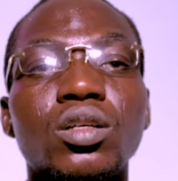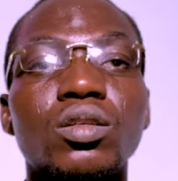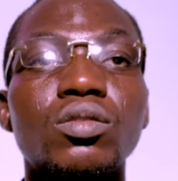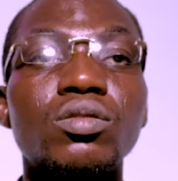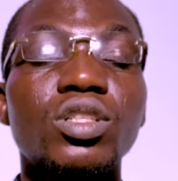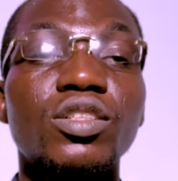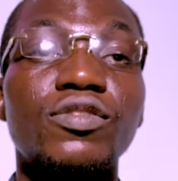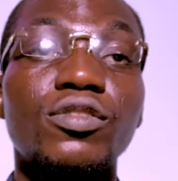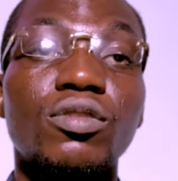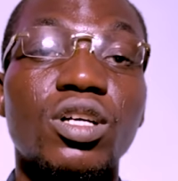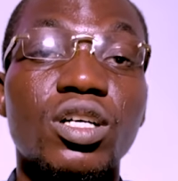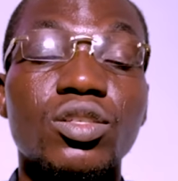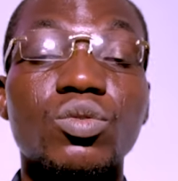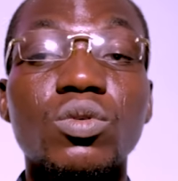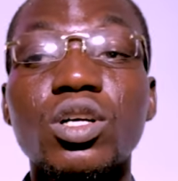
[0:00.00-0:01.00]
Good day
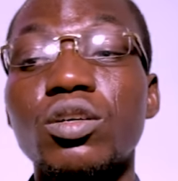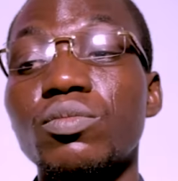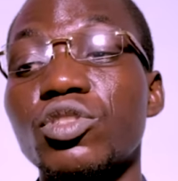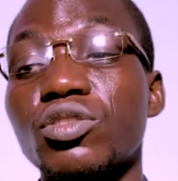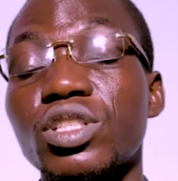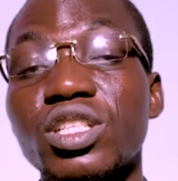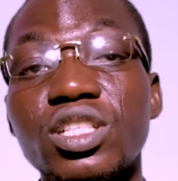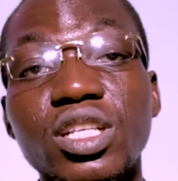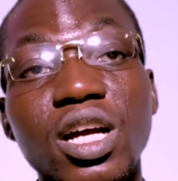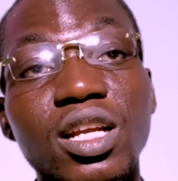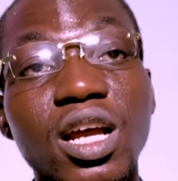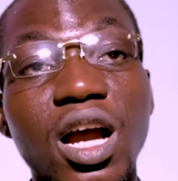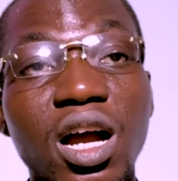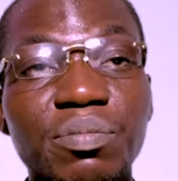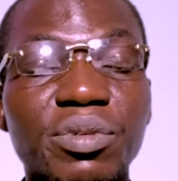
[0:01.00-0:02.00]
viewers, welcome to this
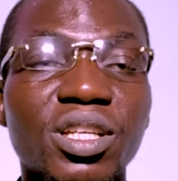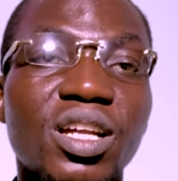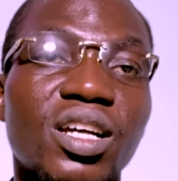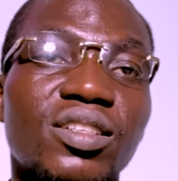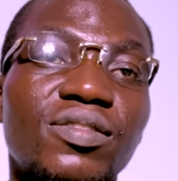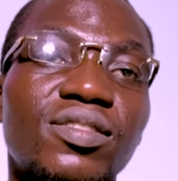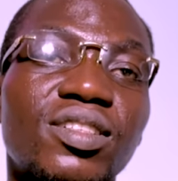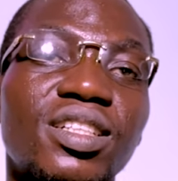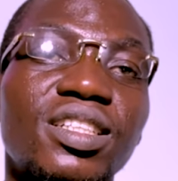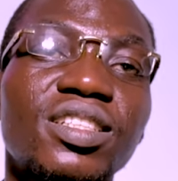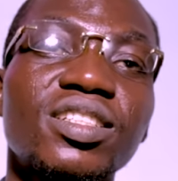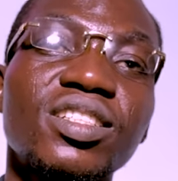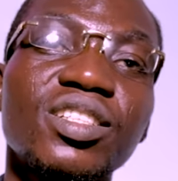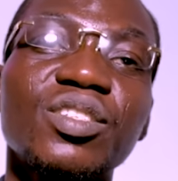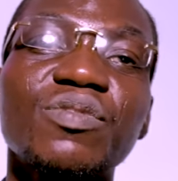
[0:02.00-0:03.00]
channel Happy Life.
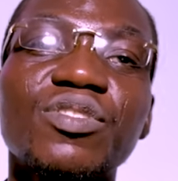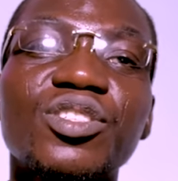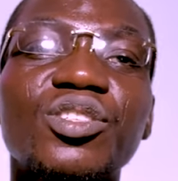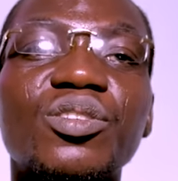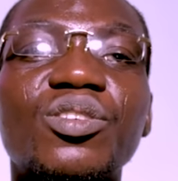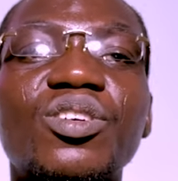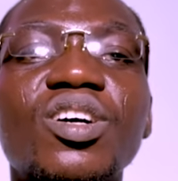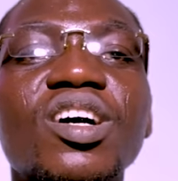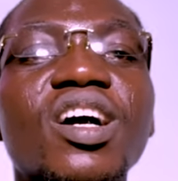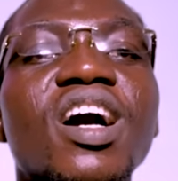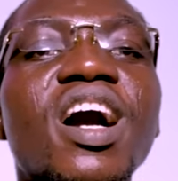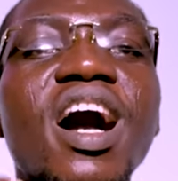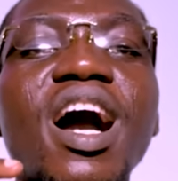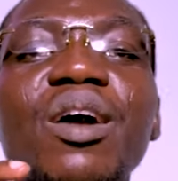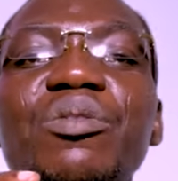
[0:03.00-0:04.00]
In this video,
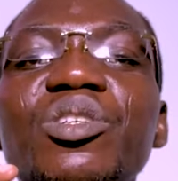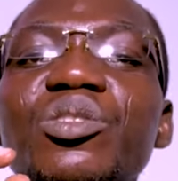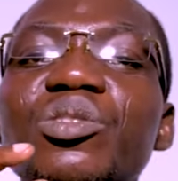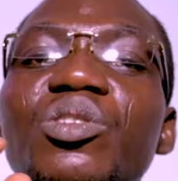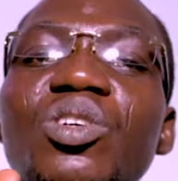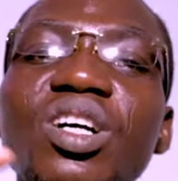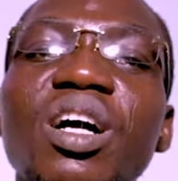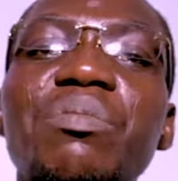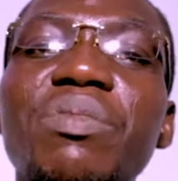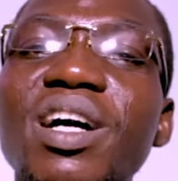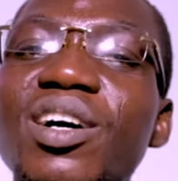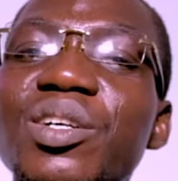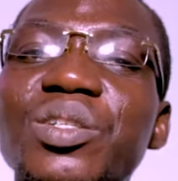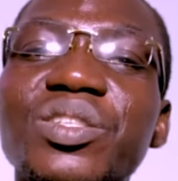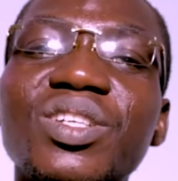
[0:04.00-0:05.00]
I want to talk
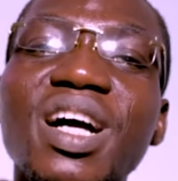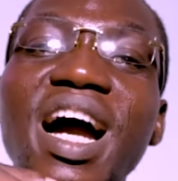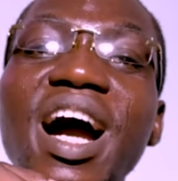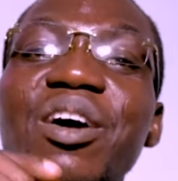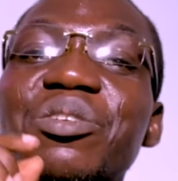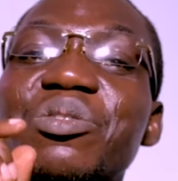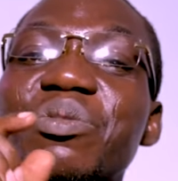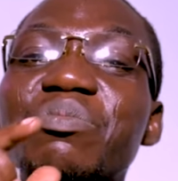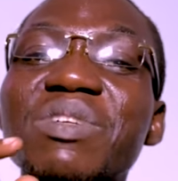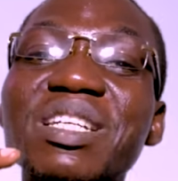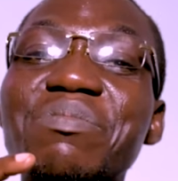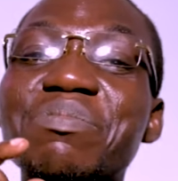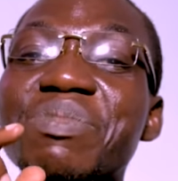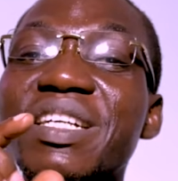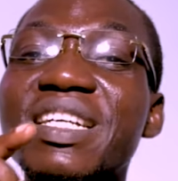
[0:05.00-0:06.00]
about how to
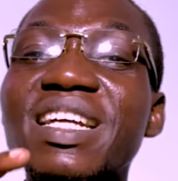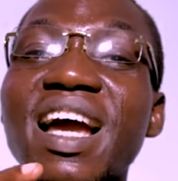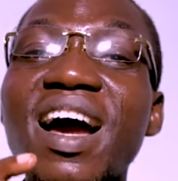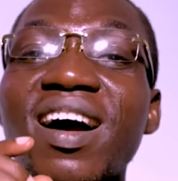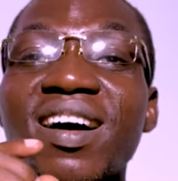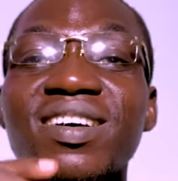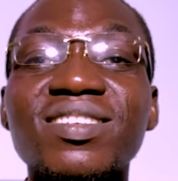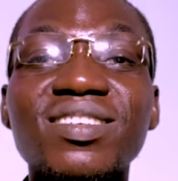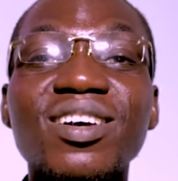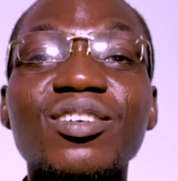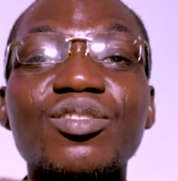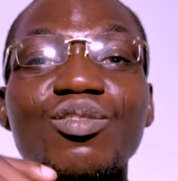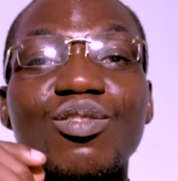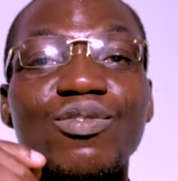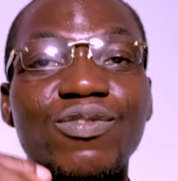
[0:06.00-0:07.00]
make prayer answer
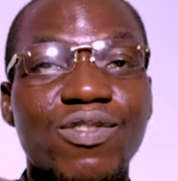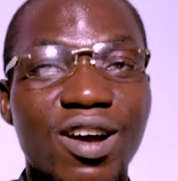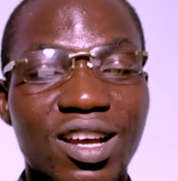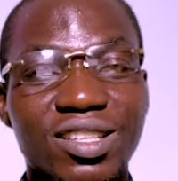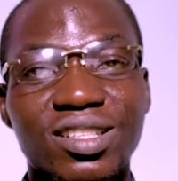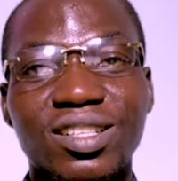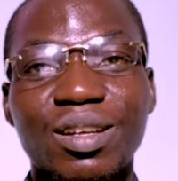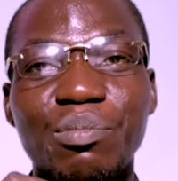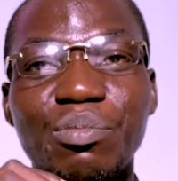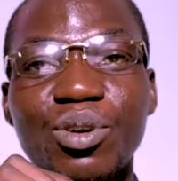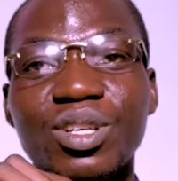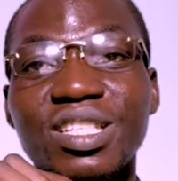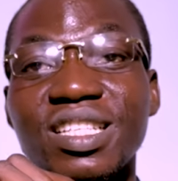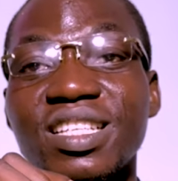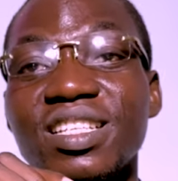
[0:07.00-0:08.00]
so fast,
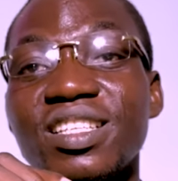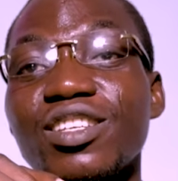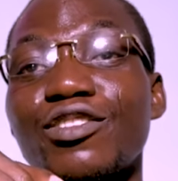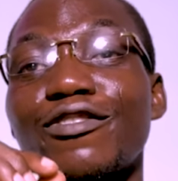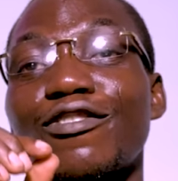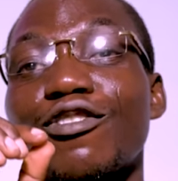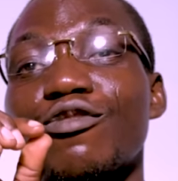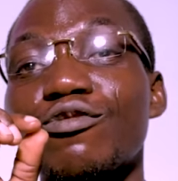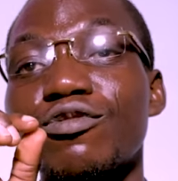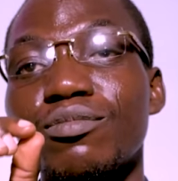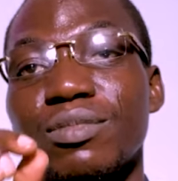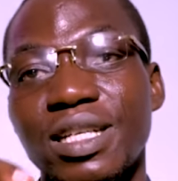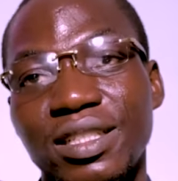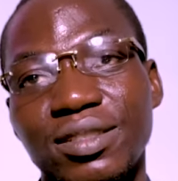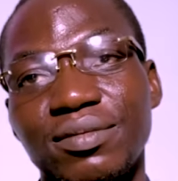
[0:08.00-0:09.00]
but this is for
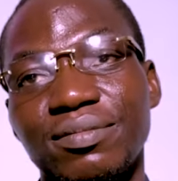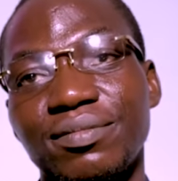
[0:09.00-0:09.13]
women.